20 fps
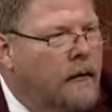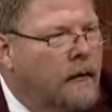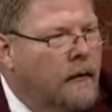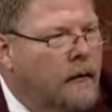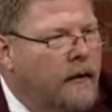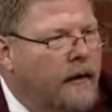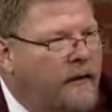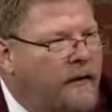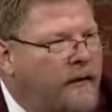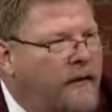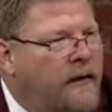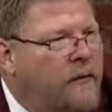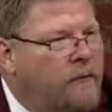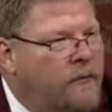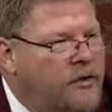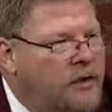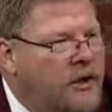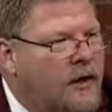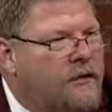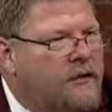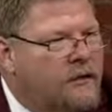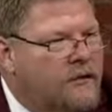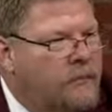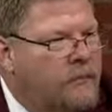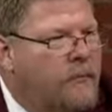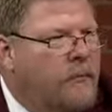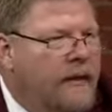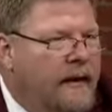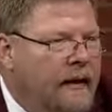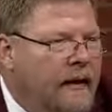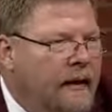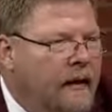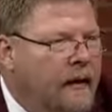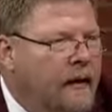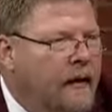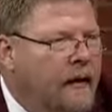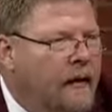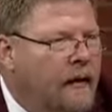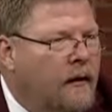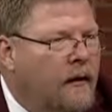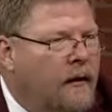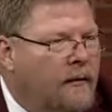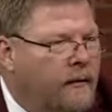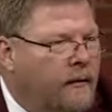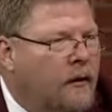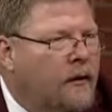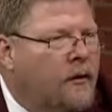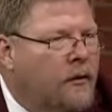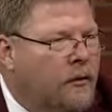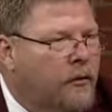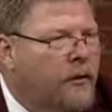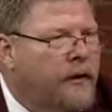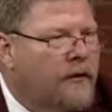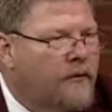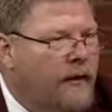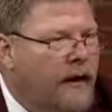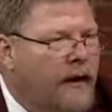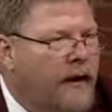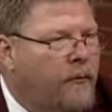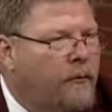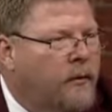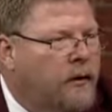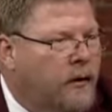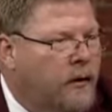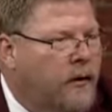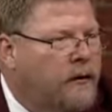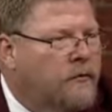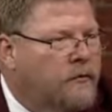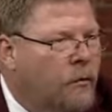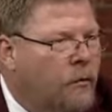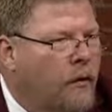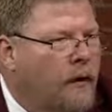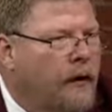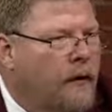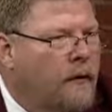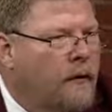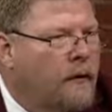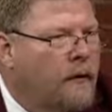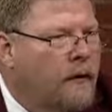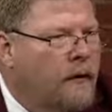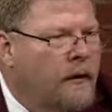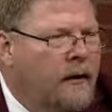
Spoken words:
Let them just be and let their grief happen as well.